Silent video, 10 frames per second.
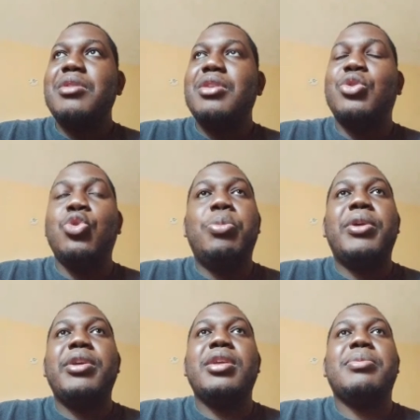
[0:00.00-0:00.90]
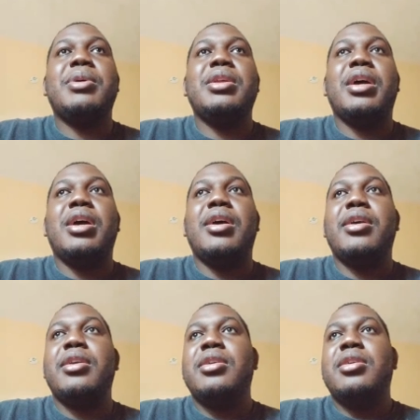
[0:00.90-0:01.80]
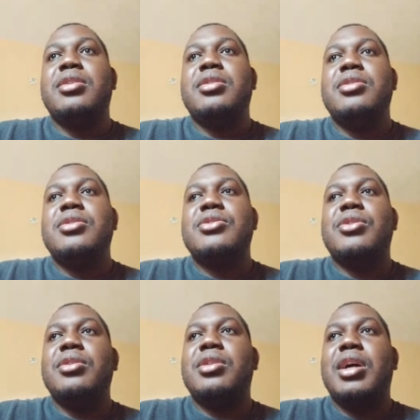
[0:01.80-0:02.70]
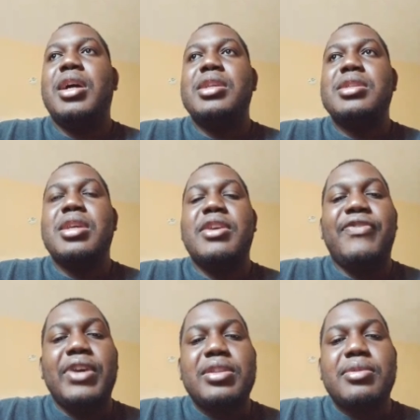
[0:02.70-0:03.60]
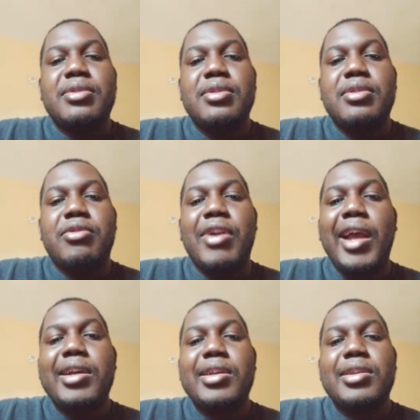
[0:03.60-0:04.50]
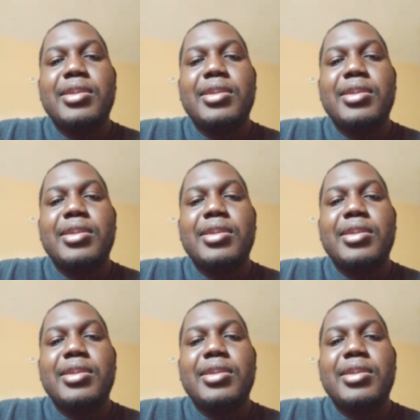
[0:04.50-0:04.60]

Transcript: loop arrays upon it or sound tiles effects rack